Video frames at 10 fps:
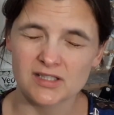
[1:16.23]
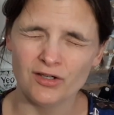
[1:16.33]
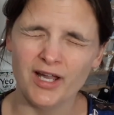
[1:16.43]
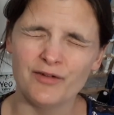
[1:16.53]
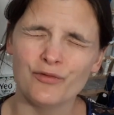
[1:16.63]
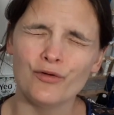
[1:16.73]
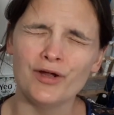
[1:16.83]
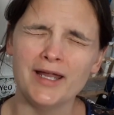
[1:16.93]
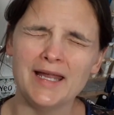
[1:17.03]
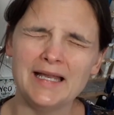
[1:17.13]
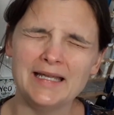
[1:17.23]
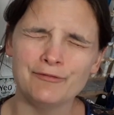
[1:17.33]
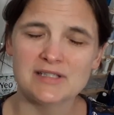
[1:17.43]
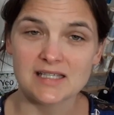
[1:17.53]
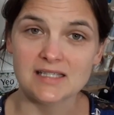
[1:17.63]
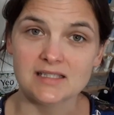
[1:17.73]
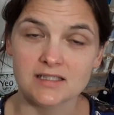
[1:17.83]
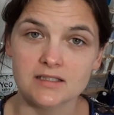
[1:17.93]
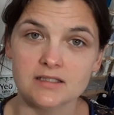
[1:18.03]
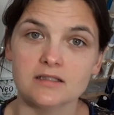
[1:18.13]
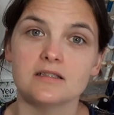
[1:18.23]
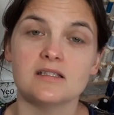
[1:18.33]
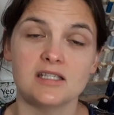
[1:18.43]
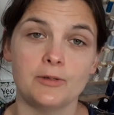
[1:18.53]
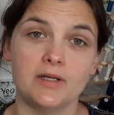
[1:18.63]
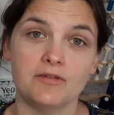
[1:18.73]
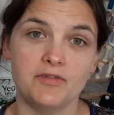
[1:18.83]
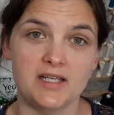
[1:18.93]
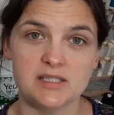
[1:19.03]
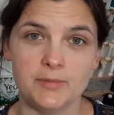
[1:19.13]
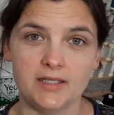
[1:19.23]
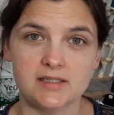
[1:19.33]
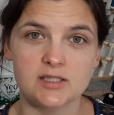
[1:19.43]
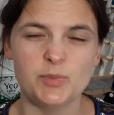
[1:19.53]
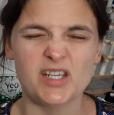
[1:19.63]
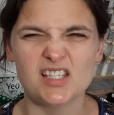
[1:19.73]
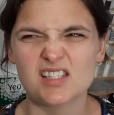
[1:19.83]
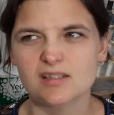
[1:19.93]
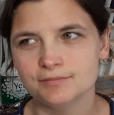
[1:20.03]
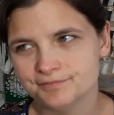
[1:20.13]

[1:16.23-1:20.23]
And I have really resisted sewing face masks because